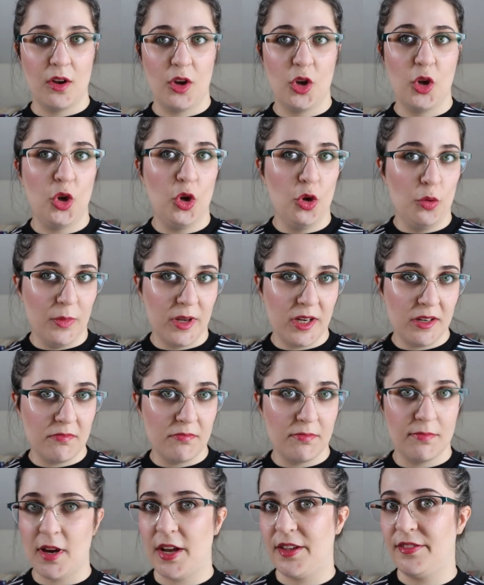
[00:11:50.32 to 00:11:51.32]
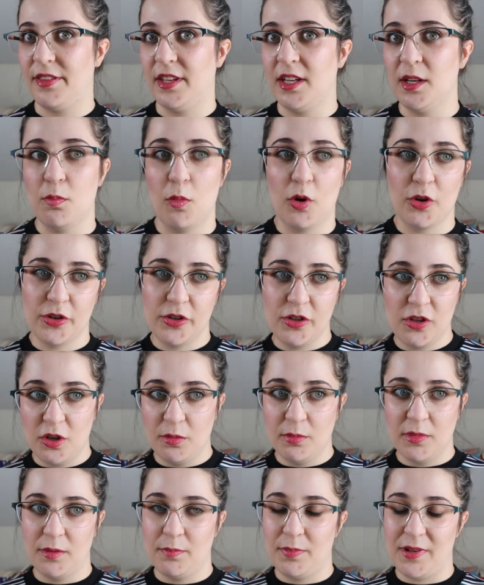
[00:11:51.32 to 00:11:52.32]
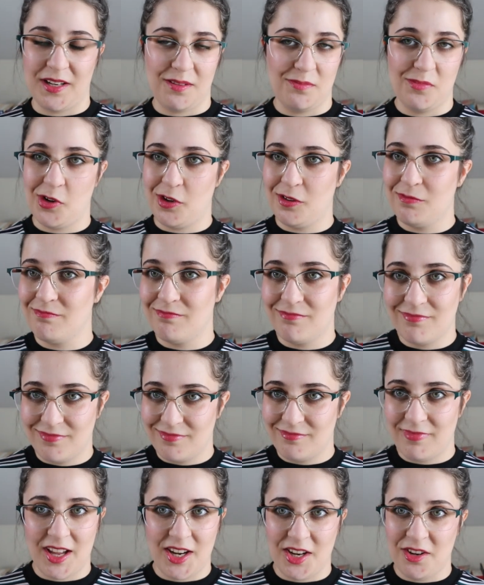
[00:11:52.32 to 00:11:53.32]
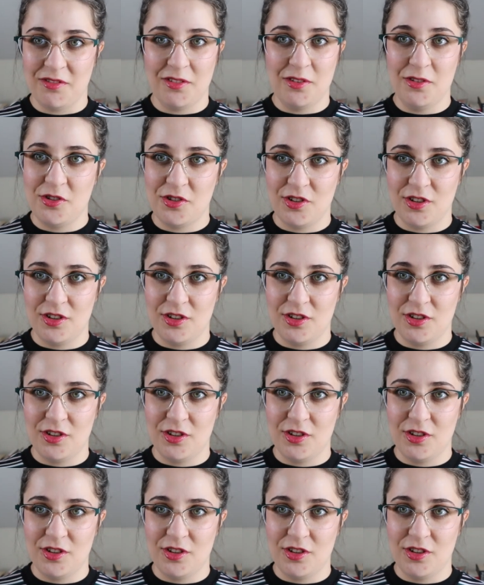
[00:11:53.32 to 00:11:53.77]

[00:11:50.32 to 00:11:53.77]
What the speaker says: human, I think modern human, but I'm not an I'm